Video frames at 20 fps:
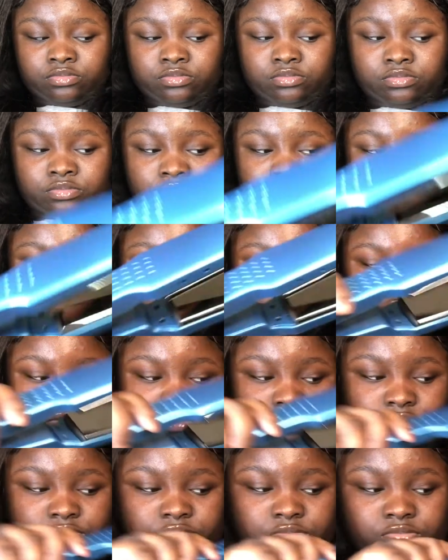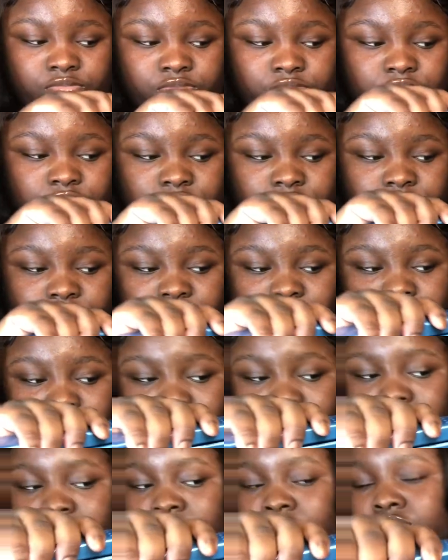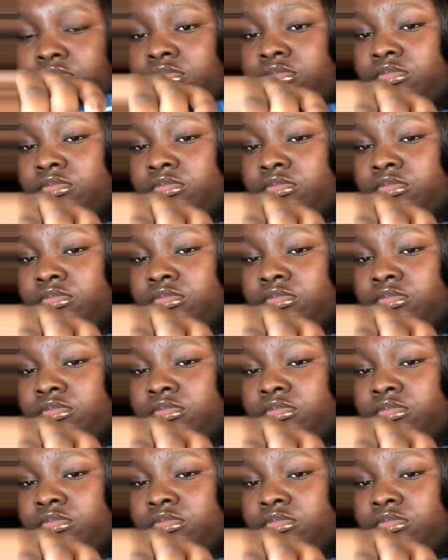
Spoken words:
No one is speaking in this clip.